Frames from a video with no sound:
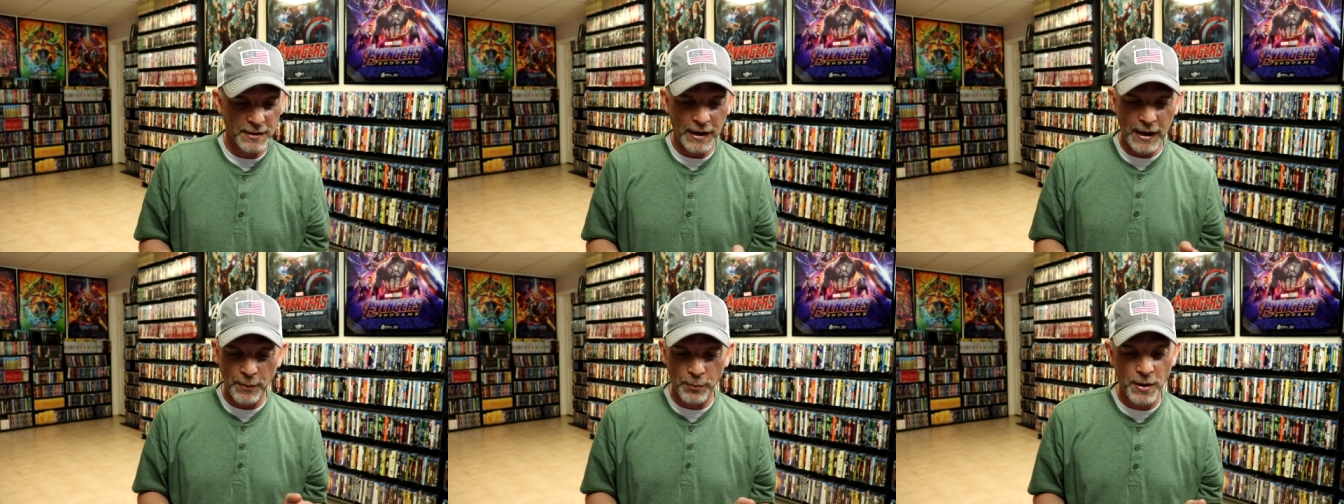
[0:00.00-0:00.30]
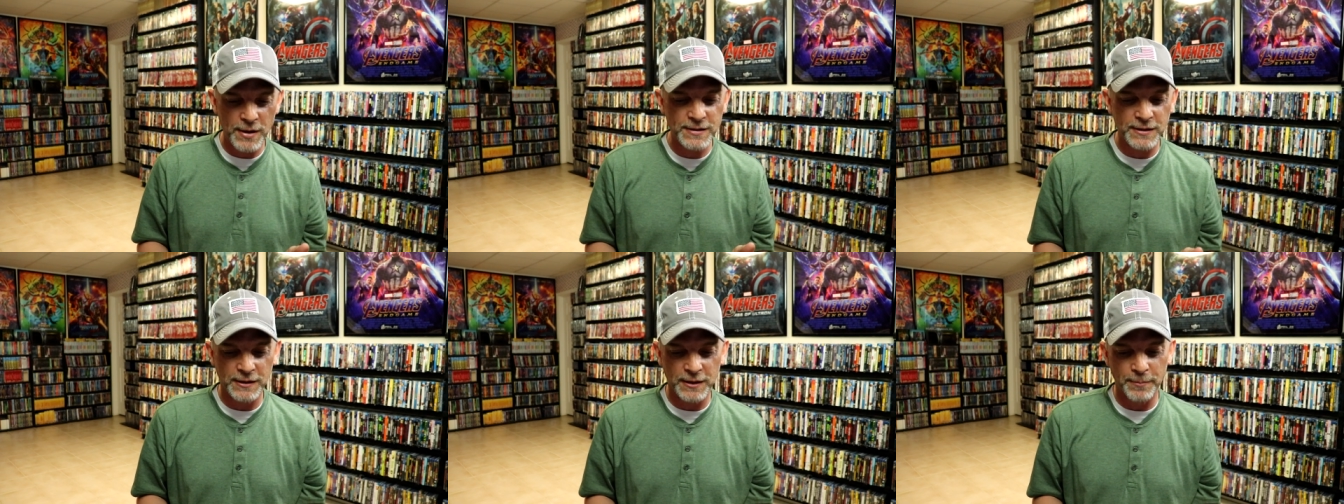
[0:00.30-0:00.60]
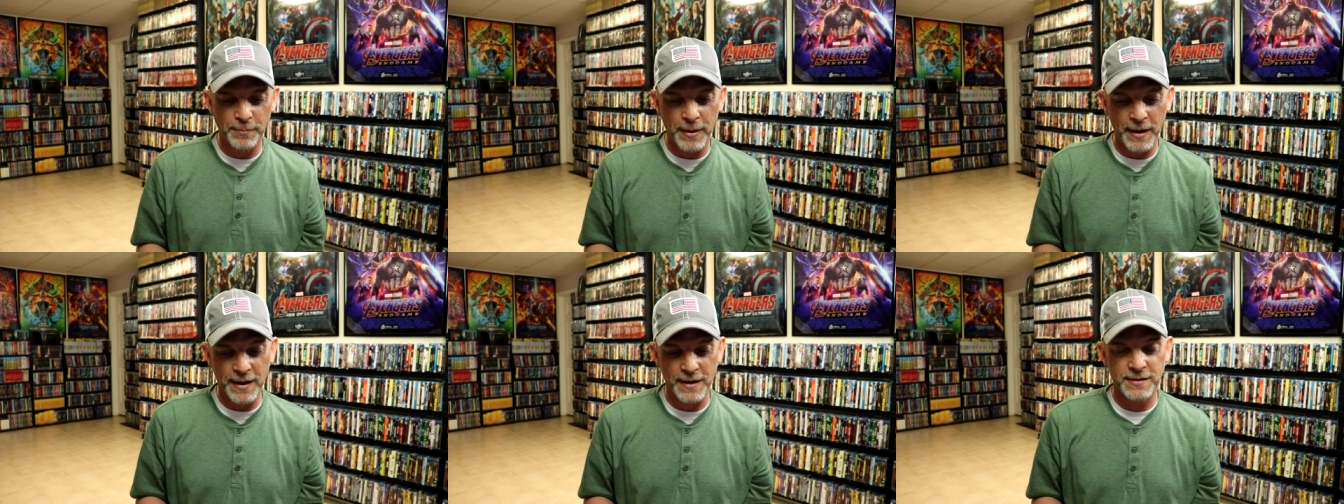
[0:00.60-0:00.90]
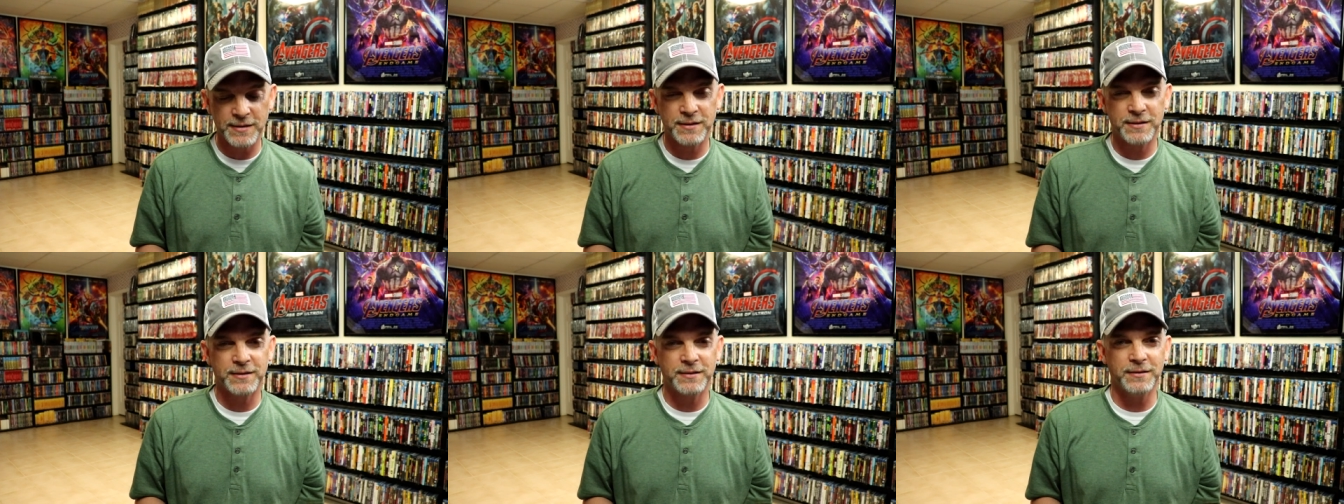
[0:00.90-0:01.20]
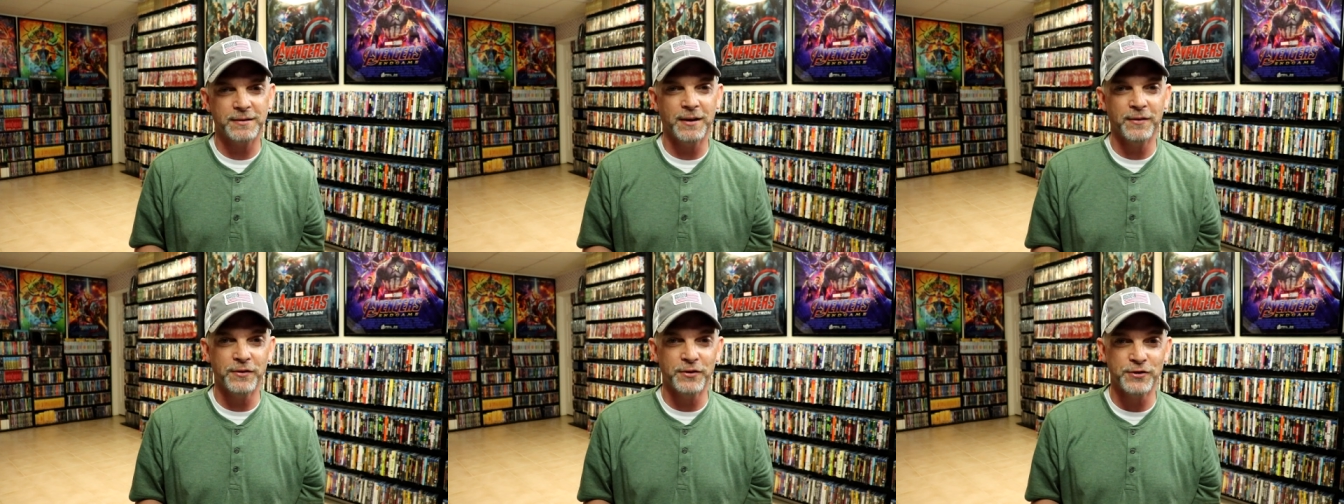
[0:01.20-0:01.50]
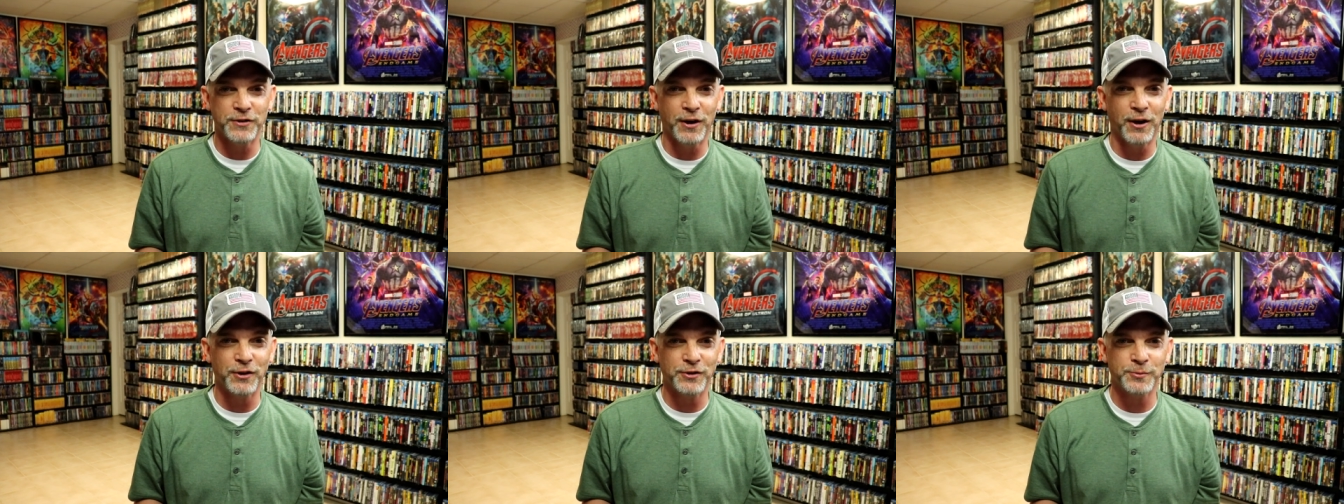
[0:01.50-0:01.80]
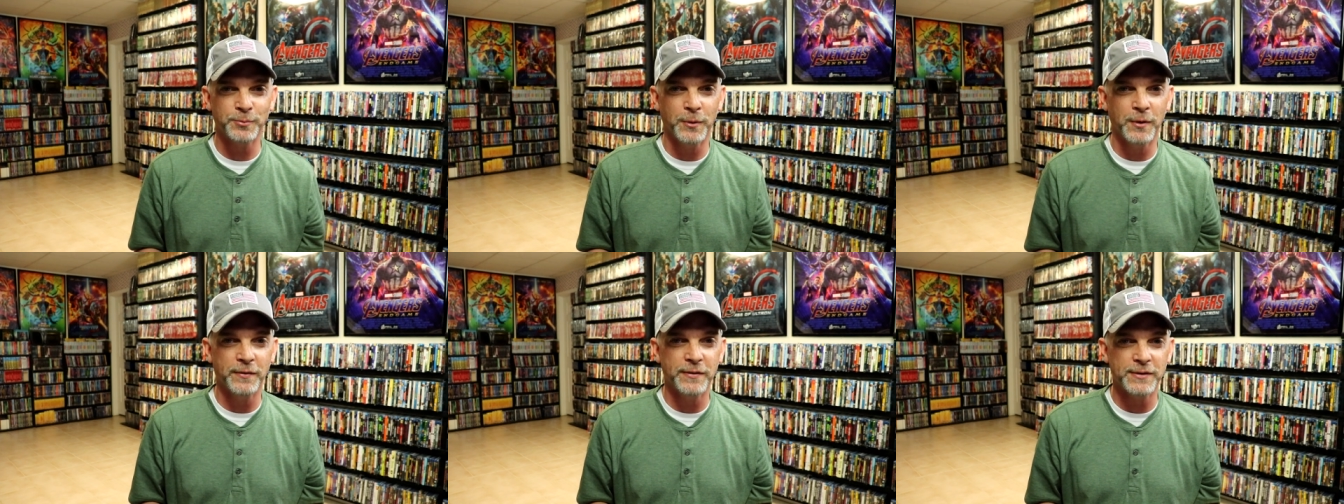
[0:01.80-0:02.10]
It wasn't the best of the
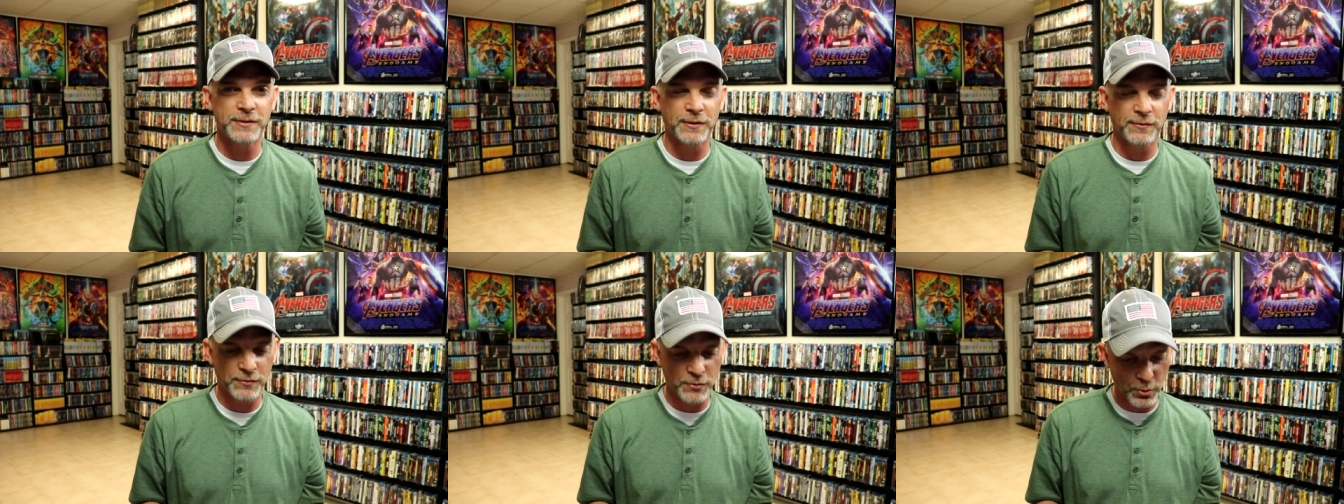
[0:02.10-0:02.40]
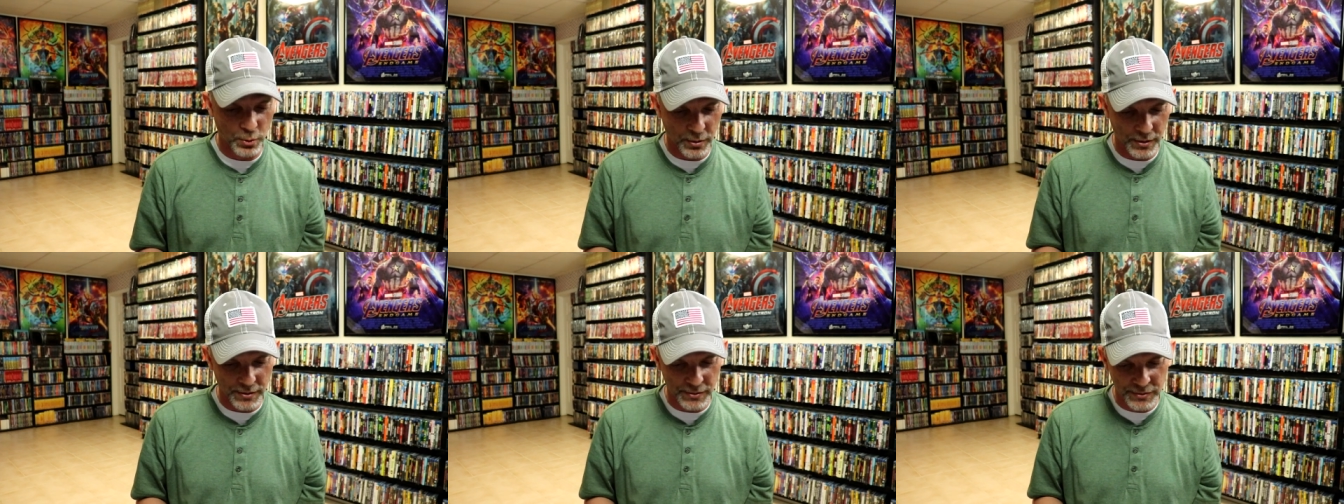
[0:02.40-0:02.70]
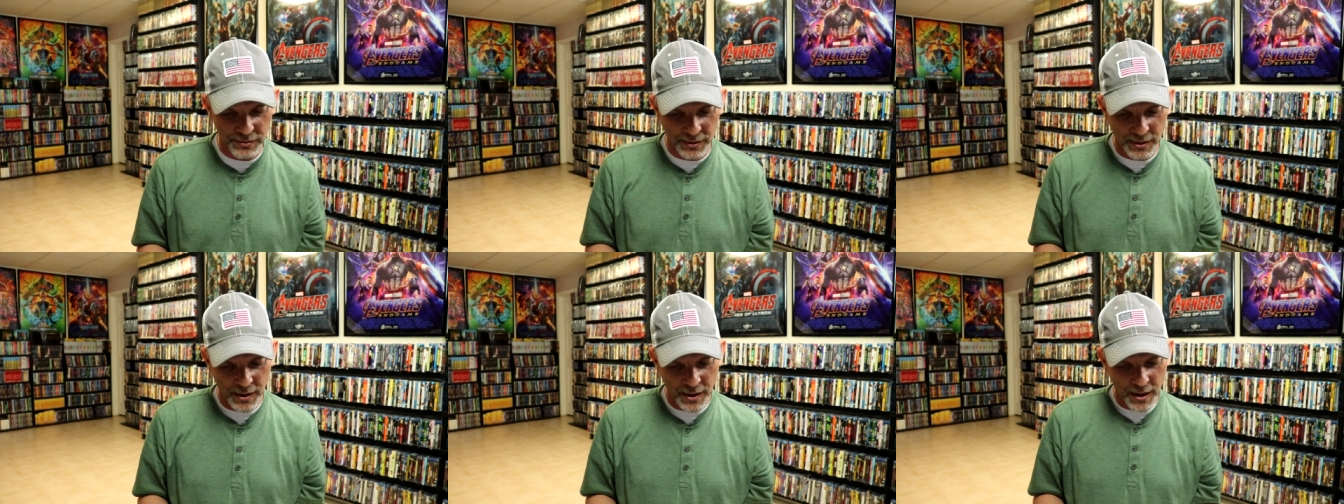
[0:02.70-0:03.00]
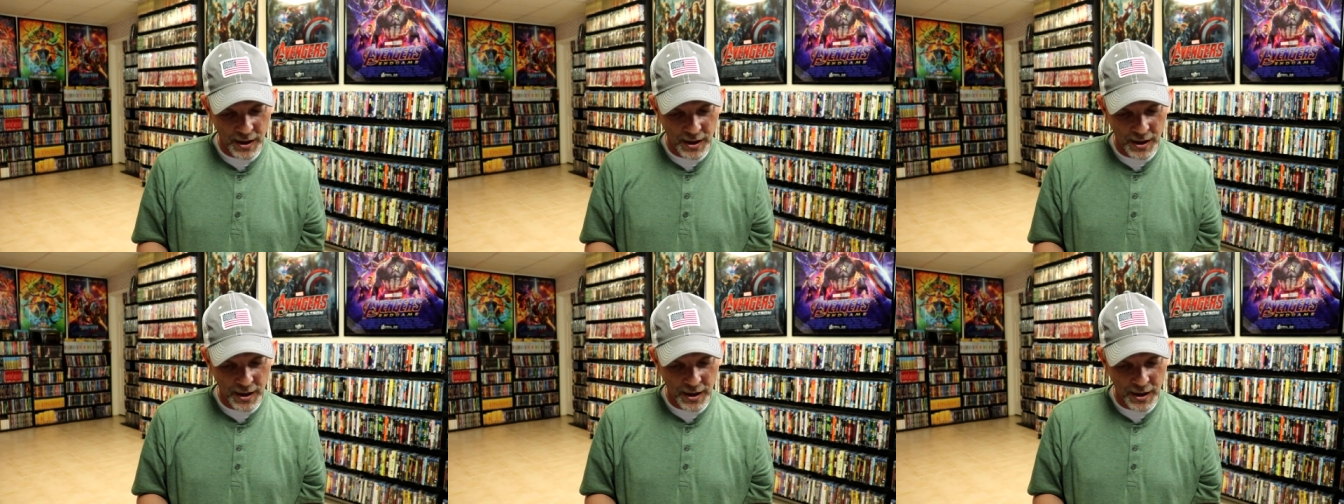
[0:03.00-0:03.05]
Jaws movies, of course,